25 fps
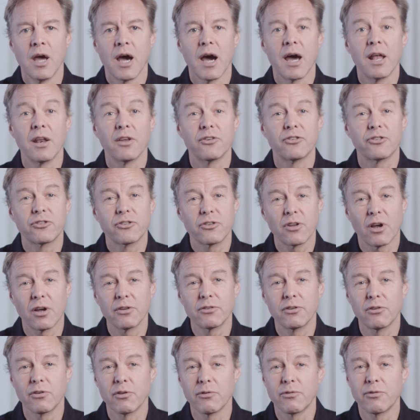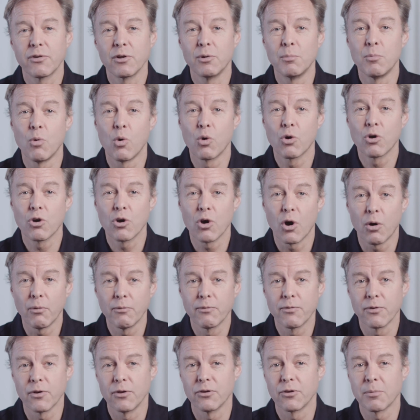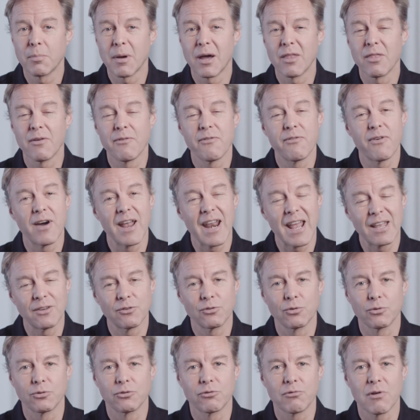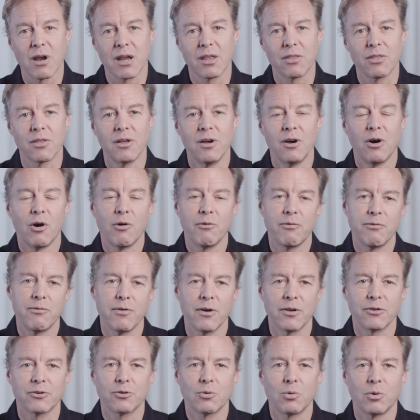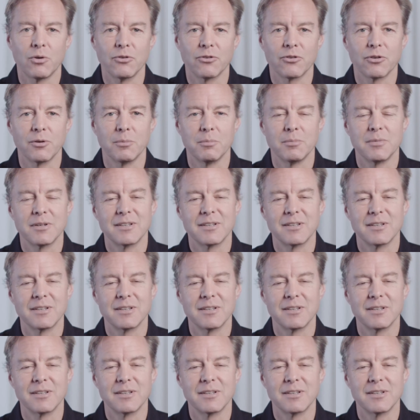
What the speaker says: and are starting to feel more confident about the financial strength of First Quantum.